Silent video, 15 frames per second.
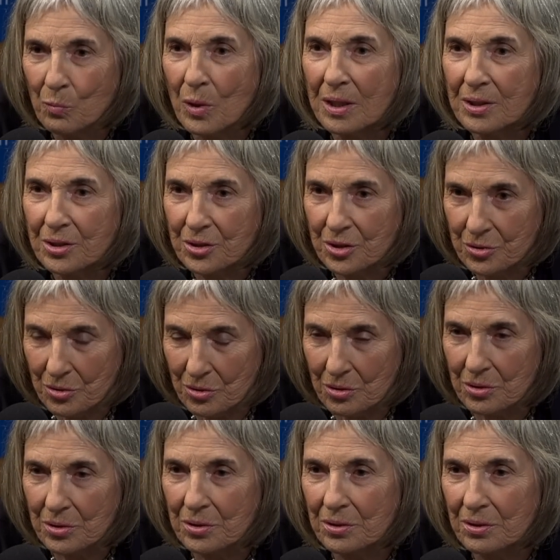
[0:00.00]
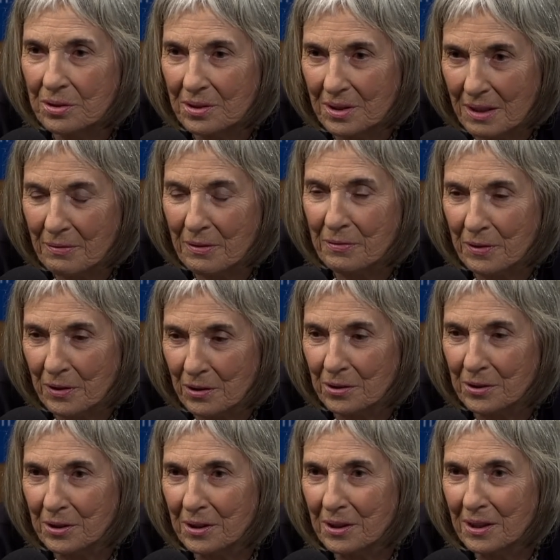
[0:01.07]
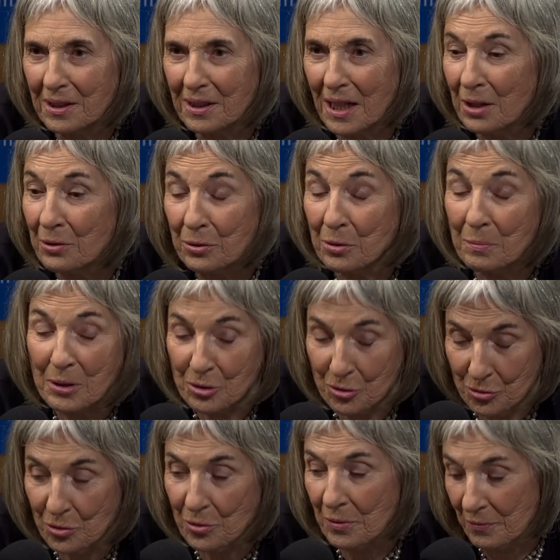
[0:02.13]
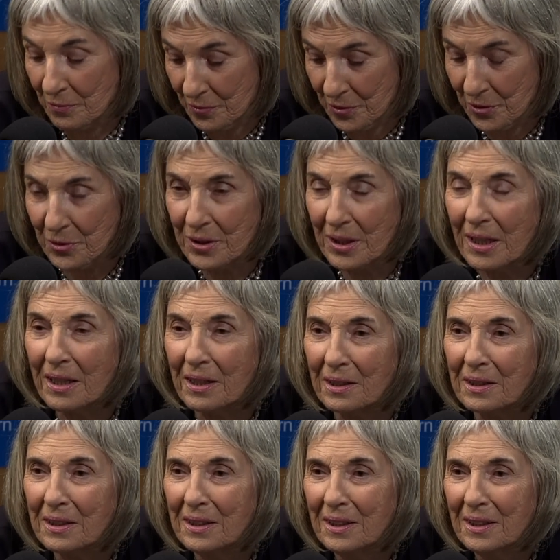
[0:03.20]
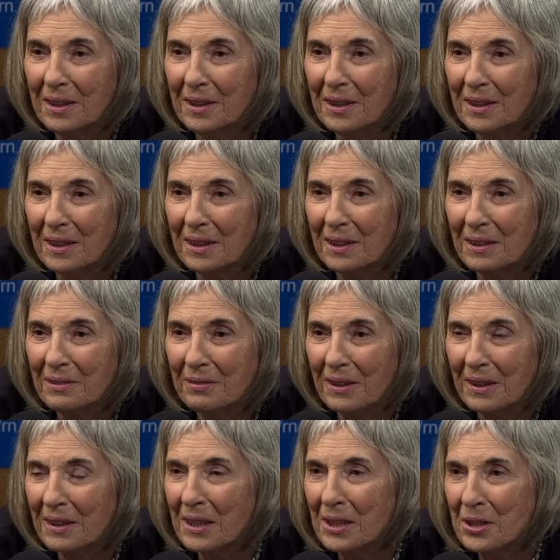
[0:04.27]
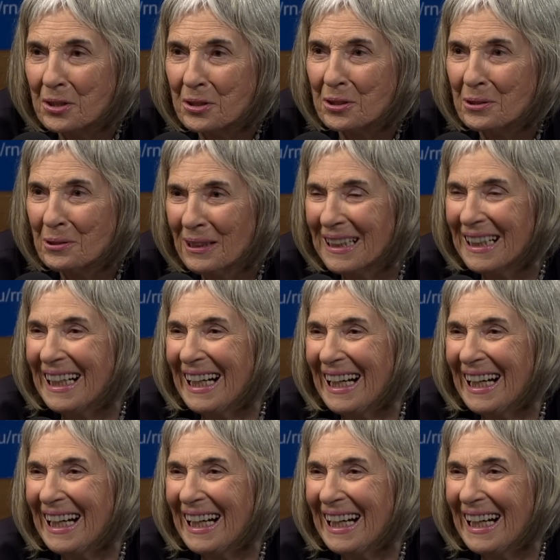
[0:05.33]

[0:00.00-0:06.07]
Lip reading: Once drawn, never forgotten. I could almost draw them for you now if I needed to.